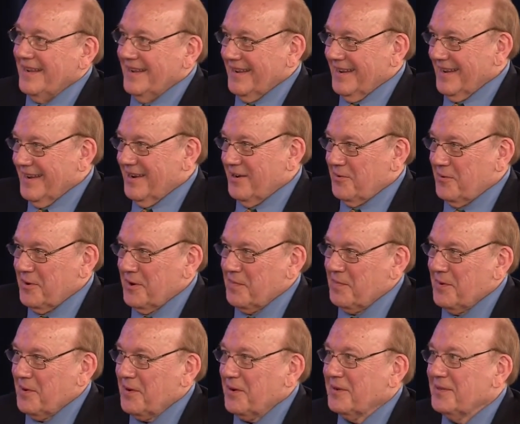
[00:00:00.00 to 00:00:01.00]
it
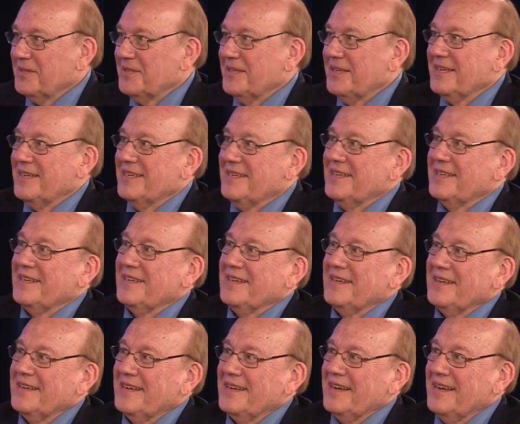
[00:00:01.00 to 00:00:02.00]
appears
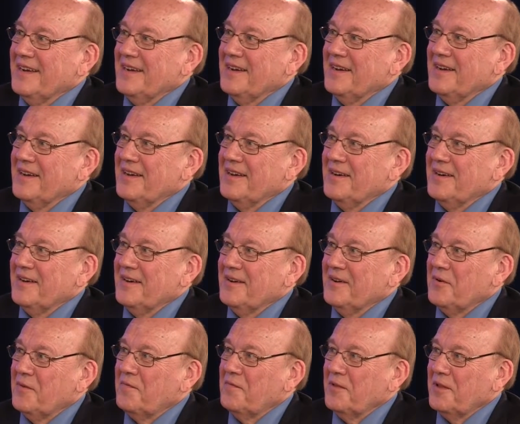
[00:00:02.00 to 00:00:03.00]
that
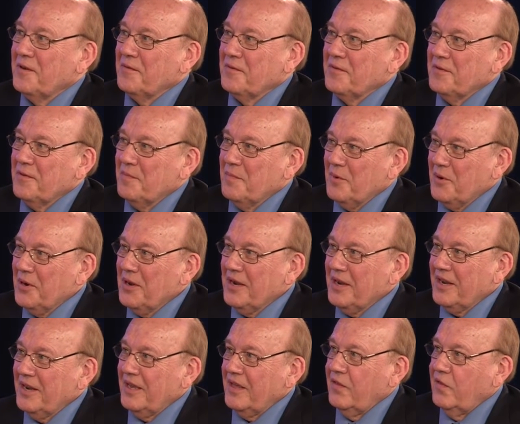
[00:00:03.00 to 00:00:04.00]
hopefully with the
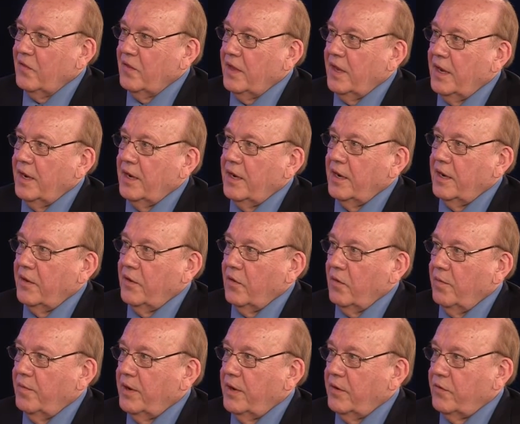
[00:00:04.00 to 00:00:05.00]
bonding that there
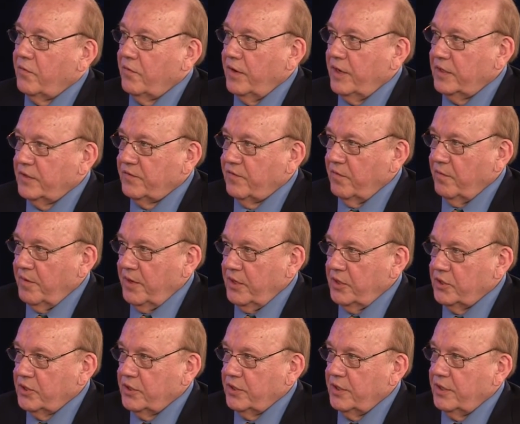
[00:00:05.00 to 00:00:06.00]
will be a
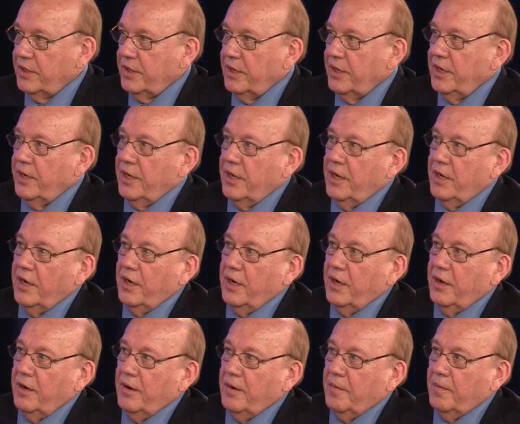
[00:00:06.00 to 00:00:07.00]
transformation
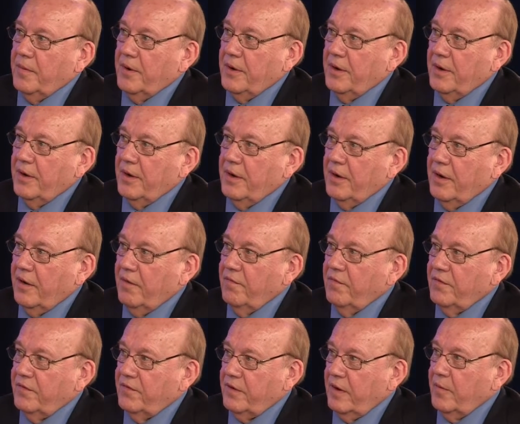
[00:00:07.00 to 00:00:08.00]
of
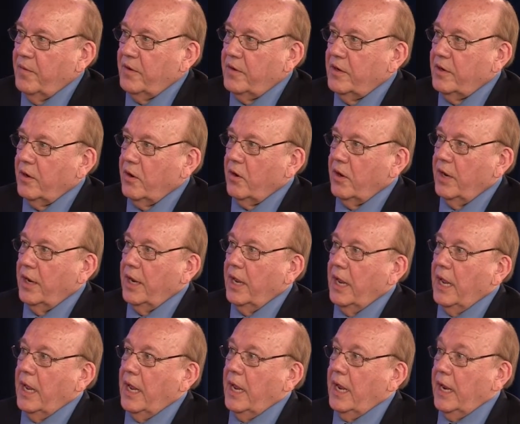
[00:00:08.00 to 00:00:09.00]
the cemetery
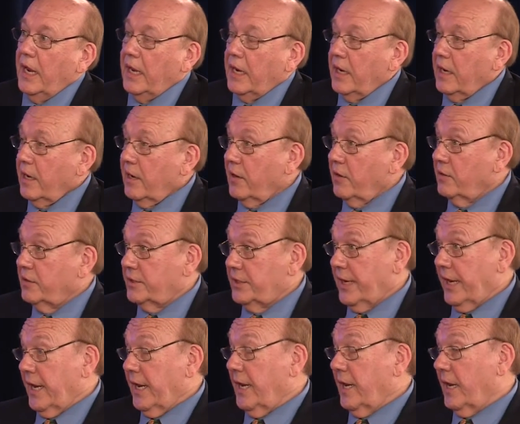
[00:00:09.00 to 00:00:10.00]
and an
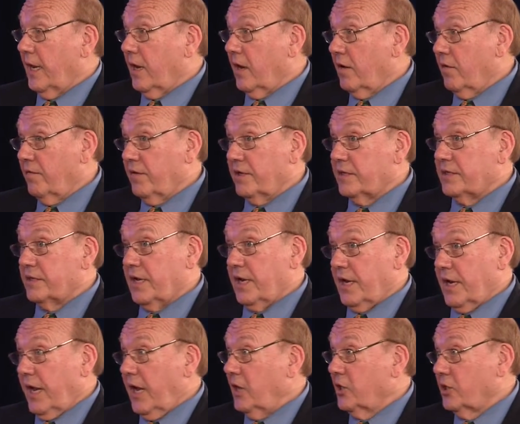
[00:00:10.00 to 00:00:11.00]
understanding of its
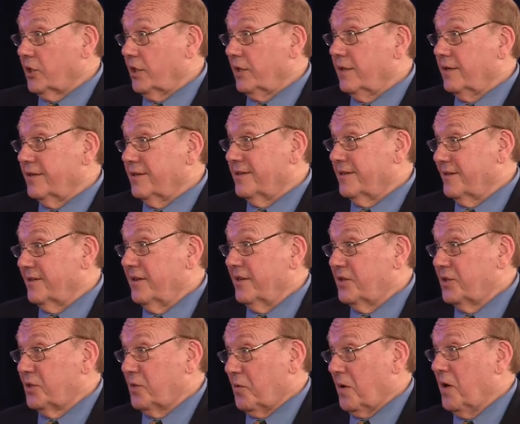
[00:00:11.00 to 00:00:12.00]
connection to
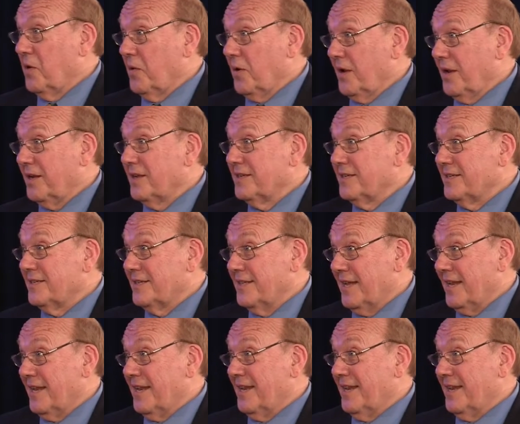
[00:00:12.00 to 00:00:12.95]
its surroundings. That